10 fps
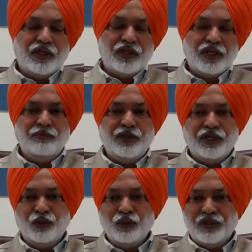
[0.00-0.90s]
came
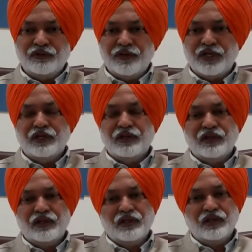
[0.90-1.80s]
into effect
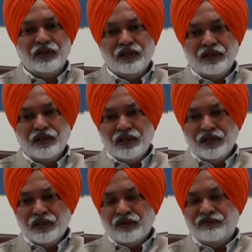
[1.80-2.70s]

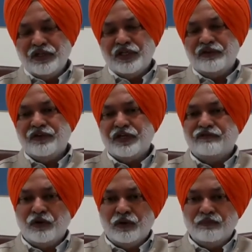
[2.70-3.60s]
with effect
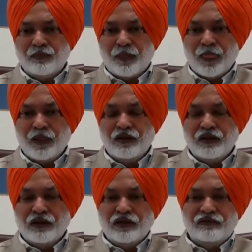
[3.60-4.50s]
from
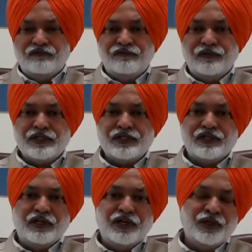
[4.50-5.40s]

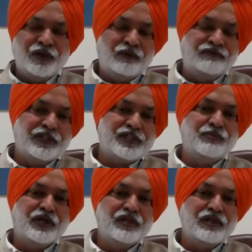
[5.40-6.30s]
first day of this
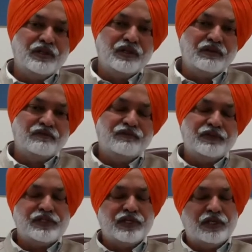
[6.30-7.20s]
month,
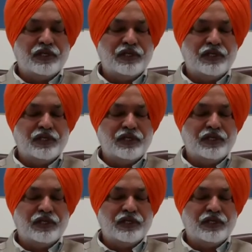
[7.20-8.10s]
1st April
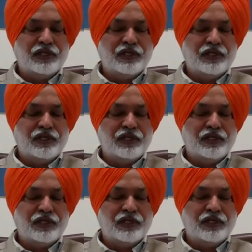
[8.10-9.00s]

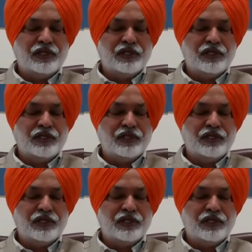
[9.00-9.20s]
2020.